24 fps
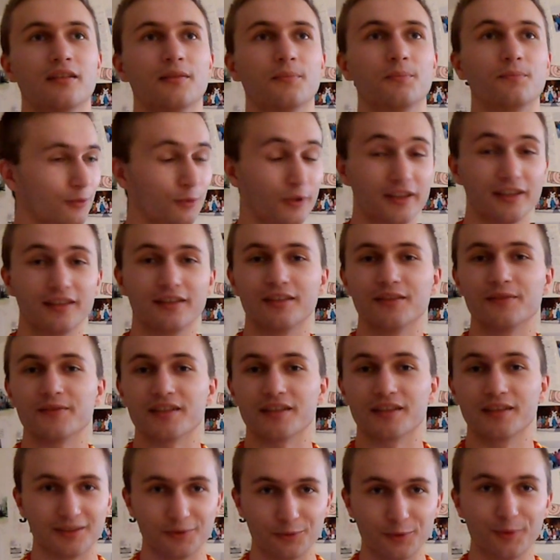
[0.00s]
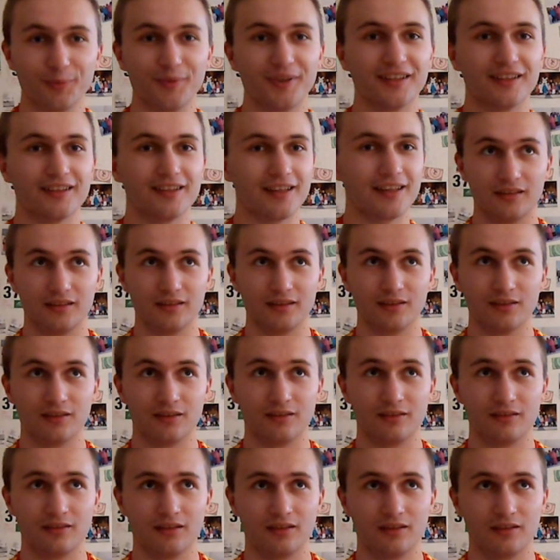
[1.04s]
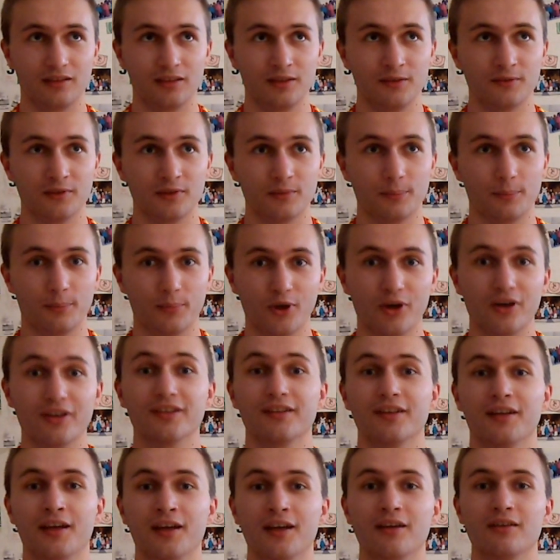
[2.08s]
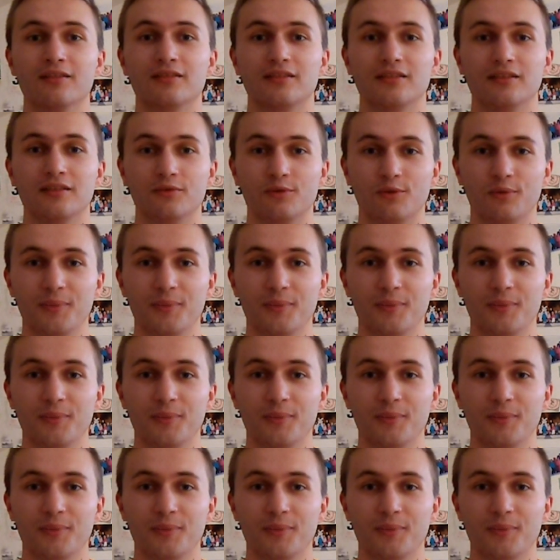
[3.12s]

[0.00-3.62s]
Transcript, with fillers: uh, relatives in Romania. He even bought a house in